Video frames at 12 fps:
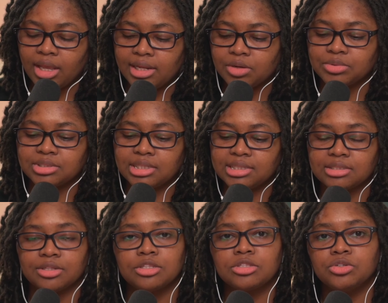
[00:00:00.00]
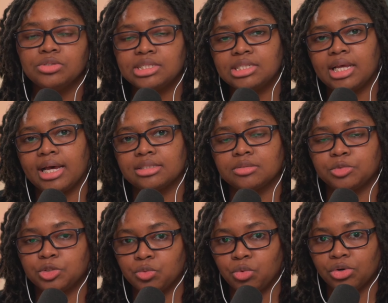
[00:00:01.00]
And it was his enthusiasm
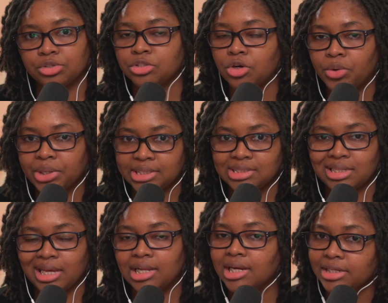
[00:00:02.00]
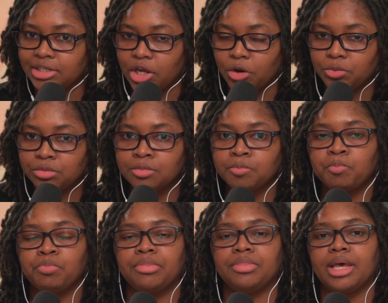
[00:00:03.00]
towards going into that unknown
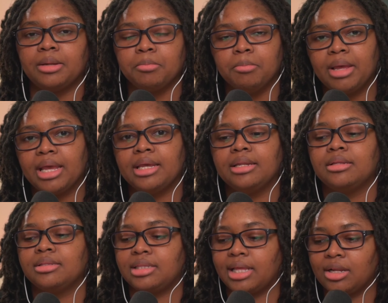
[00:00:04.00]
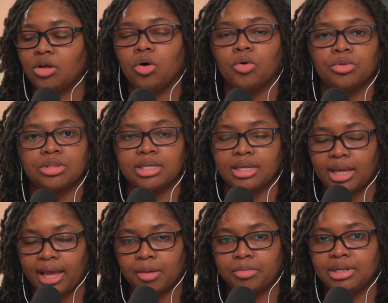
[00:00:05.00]
that made that whole thing
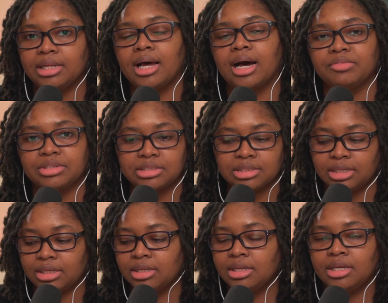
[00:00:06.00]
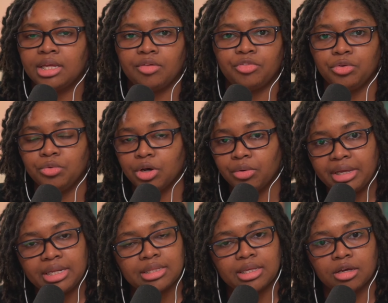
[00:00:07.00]
happen. And obviously, if you know
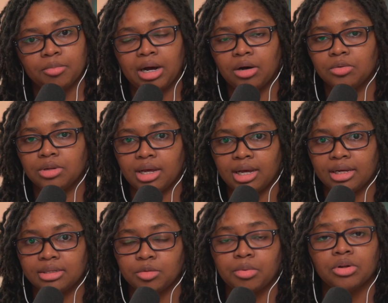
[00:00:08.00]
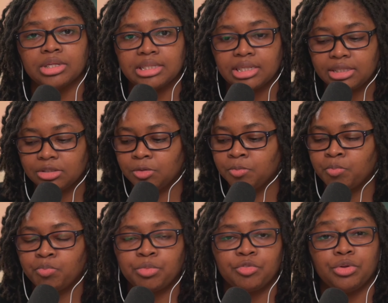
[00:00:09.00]
anything about Napoleon Hill,
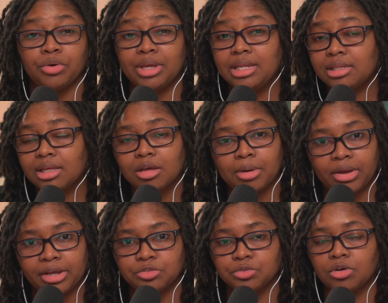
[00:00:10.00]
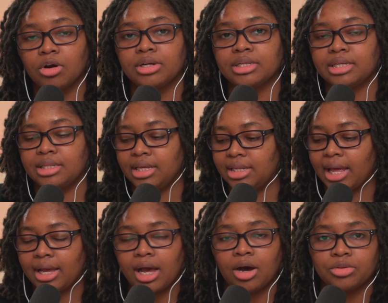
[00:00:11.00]
if you know anything about Andrew Carnegie and
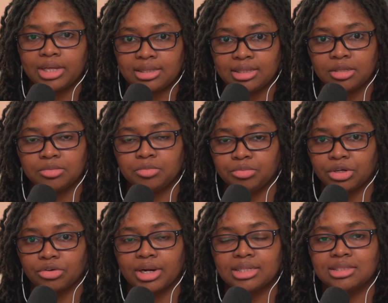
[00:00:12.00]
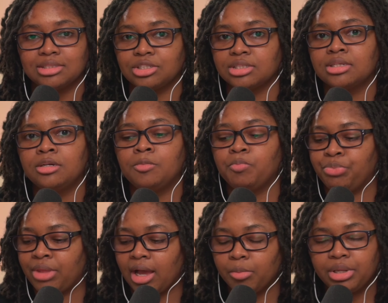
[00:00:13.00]
how that thing progressed and just
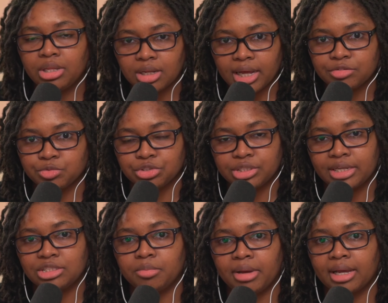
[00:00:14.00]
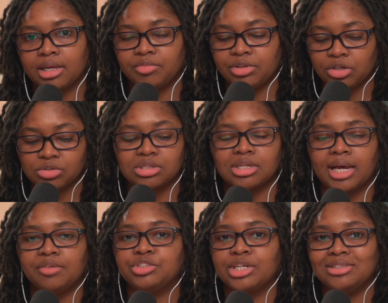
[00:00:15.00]
how many lives were changed back of it, those
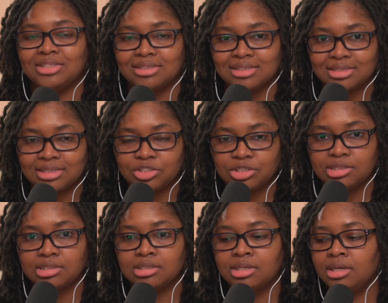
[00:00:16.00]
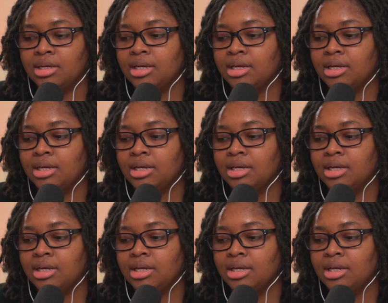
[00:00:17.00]
life-changing decisions